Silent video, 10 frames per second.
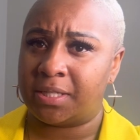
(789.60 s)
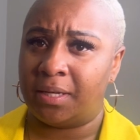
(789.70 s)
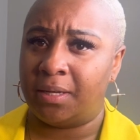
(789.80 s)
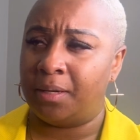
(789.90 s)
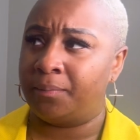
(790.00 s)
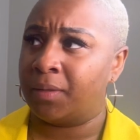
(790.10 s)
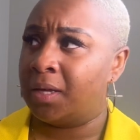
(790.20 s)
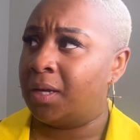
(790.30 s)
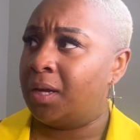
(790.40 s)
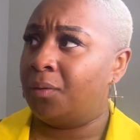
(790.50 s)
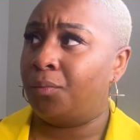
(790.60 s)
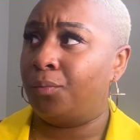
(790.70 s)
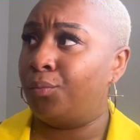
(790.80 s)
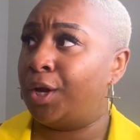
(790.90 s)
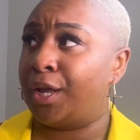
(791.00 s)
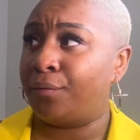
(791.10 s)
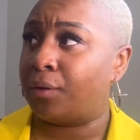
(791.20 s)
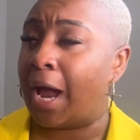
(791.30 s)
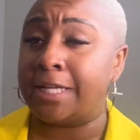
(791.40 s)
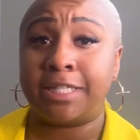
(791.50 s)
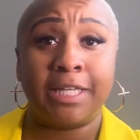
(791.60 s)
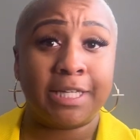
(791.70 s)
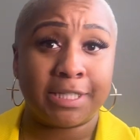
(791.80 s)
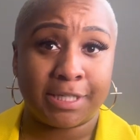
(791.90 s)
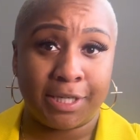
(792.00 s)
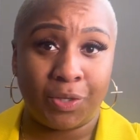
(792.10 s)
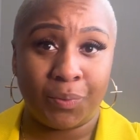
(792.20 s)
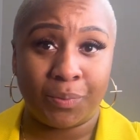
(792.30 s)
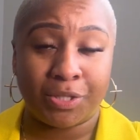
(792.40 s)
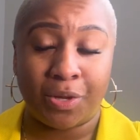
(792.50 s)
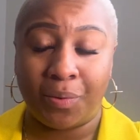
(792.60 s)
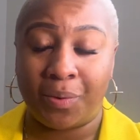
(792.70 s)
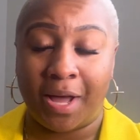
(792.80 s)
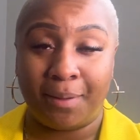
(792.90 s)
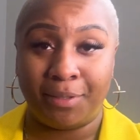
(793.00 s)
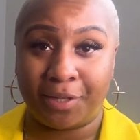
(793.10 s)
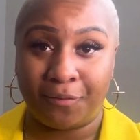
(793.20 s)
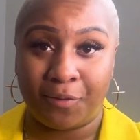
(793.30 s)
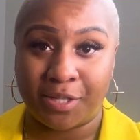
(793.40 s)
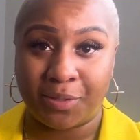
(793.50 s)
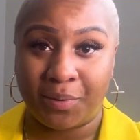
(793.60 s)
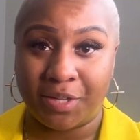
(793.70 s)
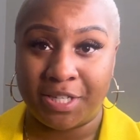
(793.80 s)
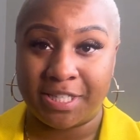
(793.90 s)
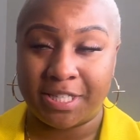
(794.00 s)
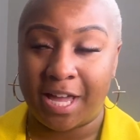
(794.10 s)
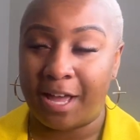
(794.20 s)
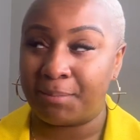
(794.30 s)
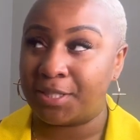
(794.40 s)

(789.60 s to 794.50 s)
some... whatever, I think it's cute, so I'm looking forward to wearing this top.